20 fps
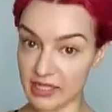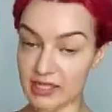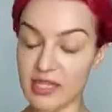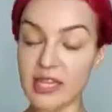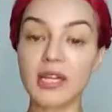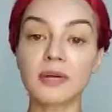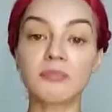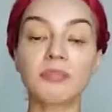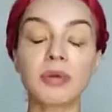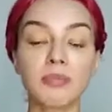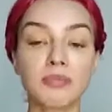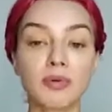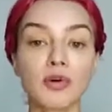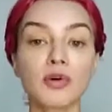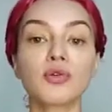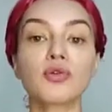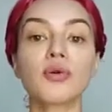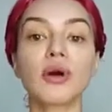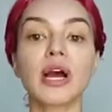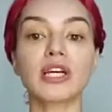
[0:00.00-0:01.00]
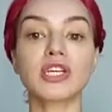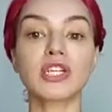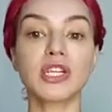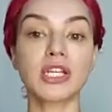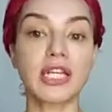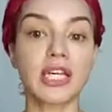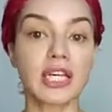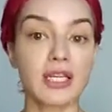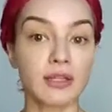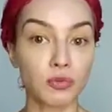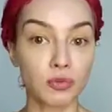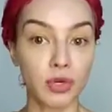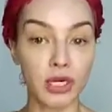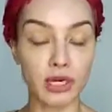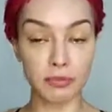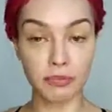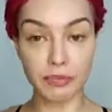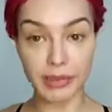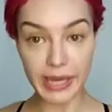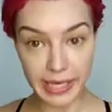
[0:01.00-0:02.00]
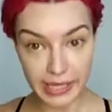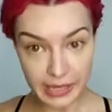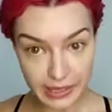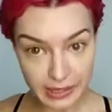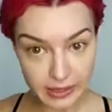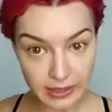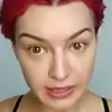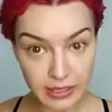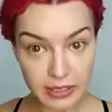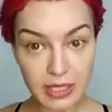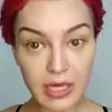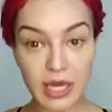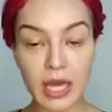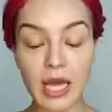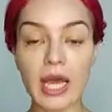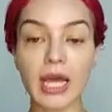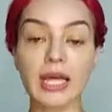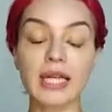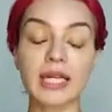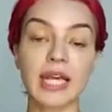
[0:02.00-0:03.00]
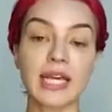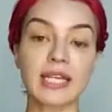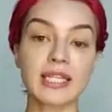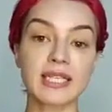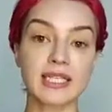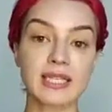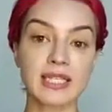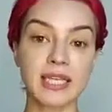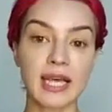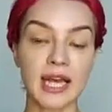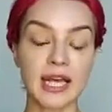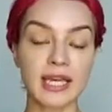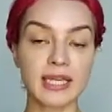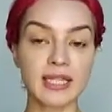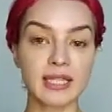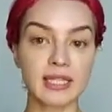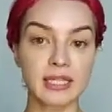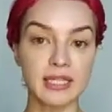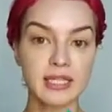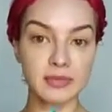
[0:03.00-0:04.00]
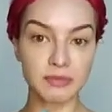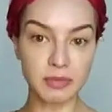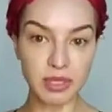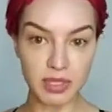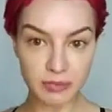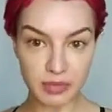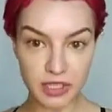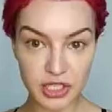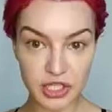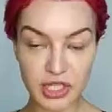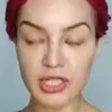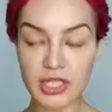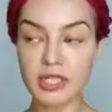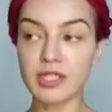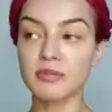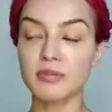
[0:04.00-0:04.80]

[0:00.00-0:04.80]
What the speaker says: There are people who actually can wear belt and exercise in the Smith machine.